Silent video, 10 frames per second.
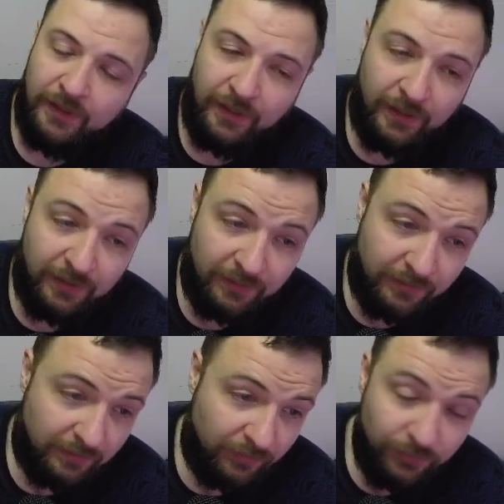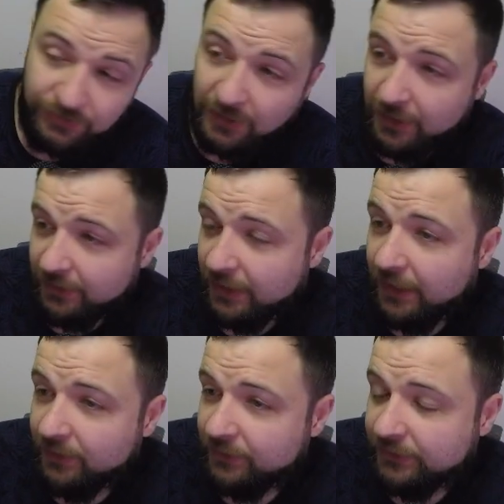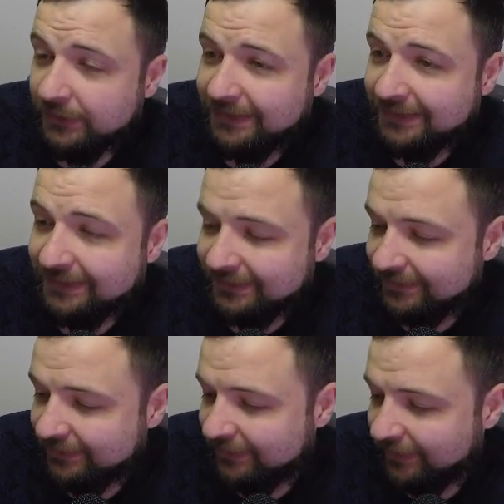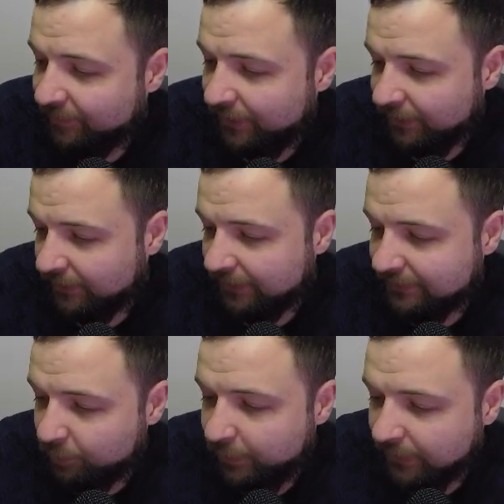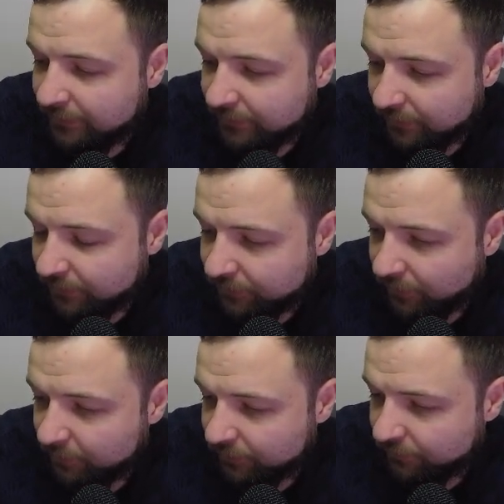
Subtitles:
And losing $100 on it is, I mean, it's a big deal in terms